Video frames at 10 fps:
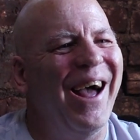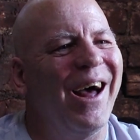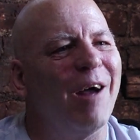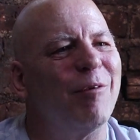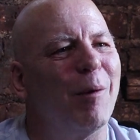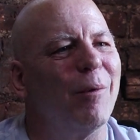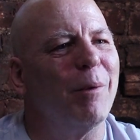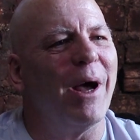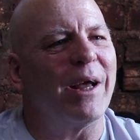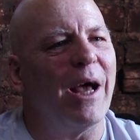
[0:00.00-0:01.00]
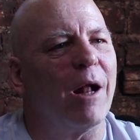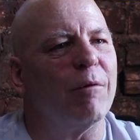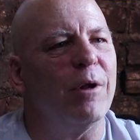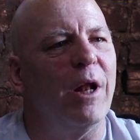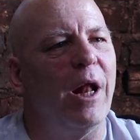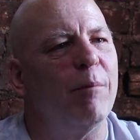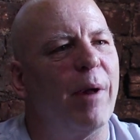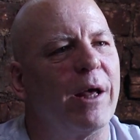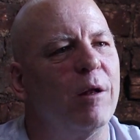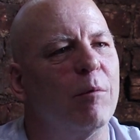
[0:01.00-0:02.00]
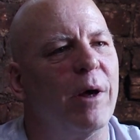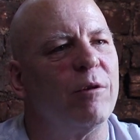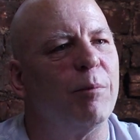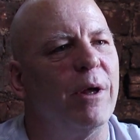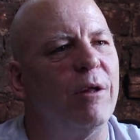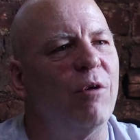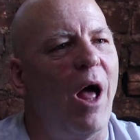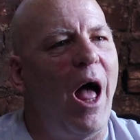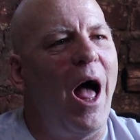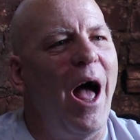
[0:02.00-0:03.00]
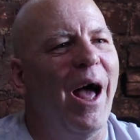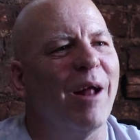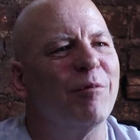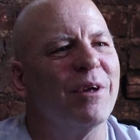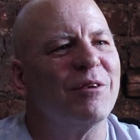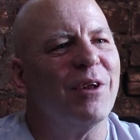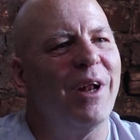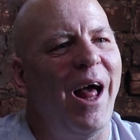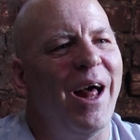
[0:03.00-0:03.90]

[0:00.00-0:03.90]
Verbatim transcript: I found my way back out of it and back into my speech and finished it.